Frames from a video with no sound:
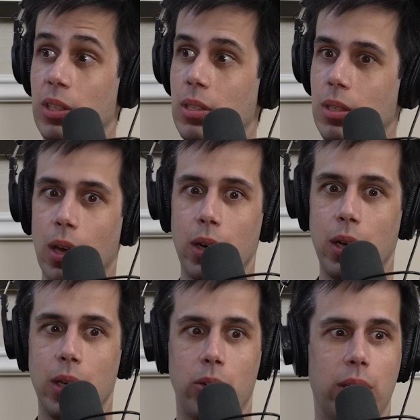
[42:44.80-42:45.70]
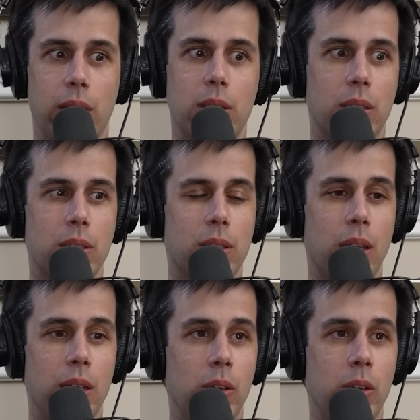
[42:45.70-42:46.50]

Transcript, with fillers: You can study. Your kids can study.